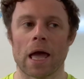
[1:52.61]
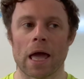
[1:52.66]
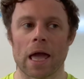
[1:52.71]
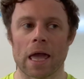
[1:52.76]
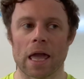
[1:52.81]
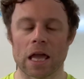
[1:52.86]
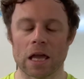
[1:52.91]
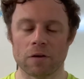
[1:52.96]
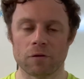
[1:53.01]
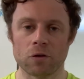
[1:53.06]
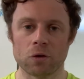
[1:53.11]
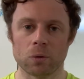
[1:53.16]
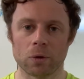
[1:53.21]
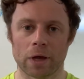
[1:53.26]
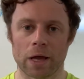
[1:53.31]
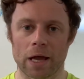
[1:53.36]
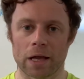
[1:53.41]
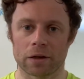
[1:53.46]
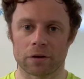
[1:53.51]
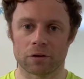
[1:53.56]
If you
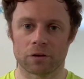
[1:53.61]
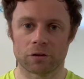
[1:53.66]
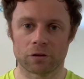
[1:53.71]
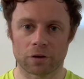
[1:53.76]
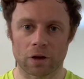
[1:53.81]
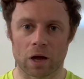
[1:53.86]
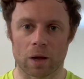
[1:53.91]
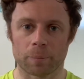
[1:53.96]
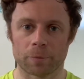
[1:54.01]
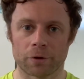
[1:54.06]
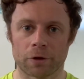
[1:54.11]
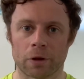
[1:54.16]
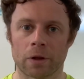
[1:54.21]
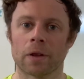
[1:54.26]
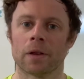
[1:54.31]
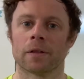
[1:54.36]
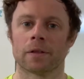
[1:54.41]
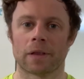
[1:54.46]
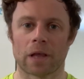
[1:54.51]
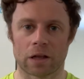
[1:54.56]
get stopped,
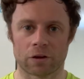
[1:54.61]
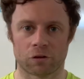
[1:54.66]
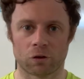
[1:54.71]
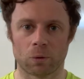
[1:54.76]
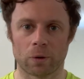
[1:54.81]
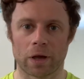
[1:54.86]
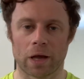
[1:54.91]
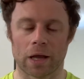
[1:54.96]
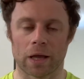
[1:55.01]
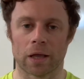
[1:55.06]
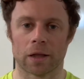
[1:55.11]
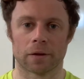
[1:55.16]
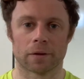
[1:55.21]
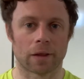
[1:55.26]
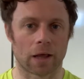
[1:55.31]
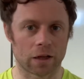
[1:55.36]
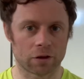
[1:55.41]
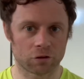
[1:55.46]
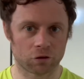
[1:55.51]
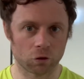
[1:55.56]
that's okay,
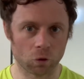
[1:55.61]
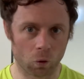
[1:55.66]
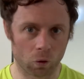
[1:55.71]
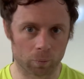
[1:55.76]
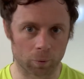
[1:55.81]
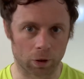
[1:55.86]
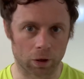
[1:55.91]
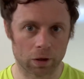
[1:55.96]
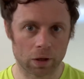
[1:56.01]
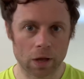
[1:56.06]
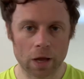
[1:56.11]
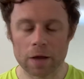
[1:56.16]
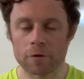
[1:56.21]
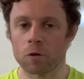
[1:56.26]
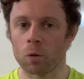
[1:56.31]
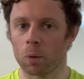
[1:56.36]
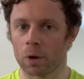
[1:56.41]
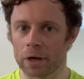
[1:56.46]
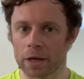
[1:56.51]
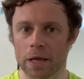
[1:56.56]
that's normal.
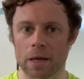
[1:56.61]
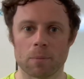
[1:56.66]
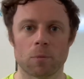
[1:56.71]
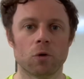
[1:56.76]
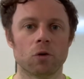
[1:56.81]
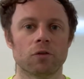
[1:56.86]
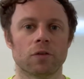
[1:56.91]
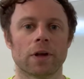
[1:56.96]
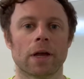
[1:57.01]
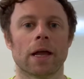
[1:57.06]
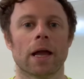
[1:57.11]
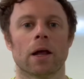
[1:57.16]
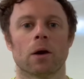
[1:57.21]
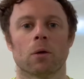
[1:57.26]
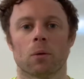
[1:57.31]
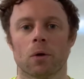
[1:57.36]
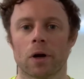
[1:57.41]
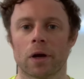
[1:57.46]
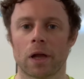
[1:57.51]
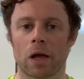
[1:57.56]
If you want to keep moving and get
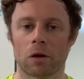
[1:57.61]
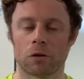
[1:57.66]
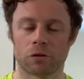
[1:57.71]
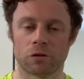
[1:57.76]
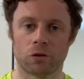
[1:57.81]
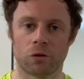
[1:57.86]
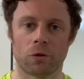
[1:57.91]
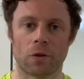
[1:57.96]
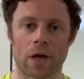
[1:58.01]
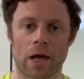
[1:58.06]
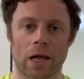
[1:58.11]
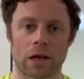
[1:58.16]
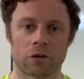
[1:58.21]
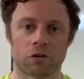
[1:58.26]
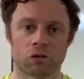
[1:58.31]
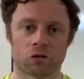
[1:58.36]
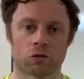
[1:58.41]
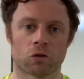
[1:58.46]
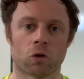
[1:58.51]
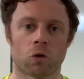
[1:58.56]
a workout, do that.
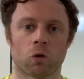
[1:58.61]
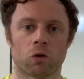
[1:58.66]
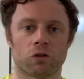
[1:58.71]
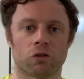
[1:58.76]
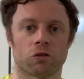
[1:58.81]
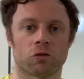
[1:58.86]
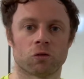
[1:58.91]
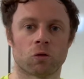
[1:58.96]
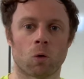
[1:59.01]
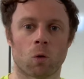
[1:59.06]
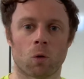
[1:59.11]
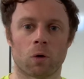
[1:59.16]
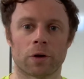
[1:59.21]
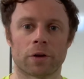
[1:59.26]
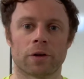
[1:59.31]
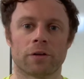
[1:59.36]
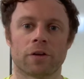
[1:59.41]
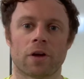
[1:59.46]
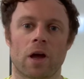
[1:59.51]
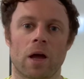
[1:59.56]
Just record your score
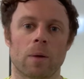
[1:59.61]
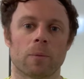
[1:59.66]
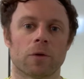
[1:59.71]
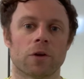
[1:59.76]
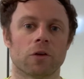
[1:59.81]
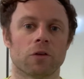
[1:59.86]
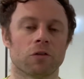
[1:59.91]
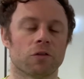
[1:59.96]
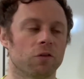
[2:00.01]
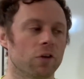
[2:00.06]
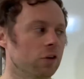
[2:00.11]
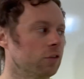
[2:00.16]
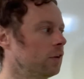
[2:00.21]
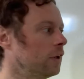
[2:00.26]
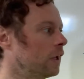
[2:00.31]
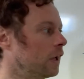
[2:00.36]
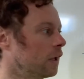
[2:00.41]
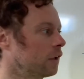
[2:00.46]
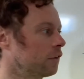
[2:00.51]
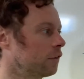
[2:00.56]
at the time where you
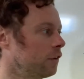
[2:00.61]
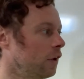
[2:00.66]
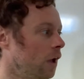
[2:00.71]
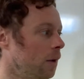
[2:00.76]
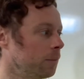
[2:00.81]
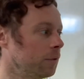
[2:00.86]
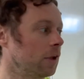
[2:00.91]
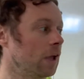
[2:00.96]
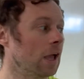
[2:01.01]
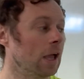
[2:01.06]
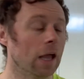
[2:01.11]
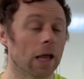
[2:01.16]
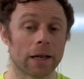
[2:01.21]
officially got stopped.